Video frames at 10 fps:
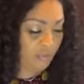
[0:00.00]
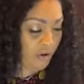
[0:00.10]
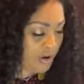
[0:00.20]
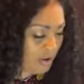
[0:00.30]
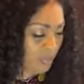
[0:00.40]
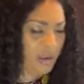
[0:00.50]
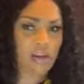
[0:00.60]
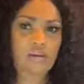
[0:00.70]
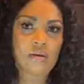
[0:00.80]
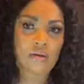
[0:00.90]
seven
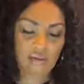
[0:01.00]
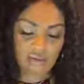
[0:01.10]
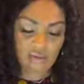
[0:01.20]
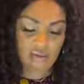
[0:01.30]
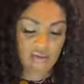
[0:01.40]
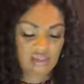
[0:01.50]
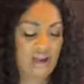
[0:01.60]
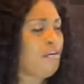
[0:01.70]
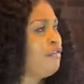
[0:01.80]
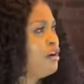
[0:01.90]
forty-four?
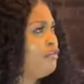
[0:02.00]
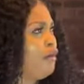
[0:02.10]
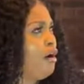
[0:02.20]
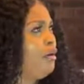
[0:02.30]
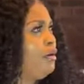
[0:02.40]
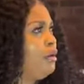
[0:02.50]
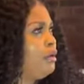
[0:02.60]
seven forty-four?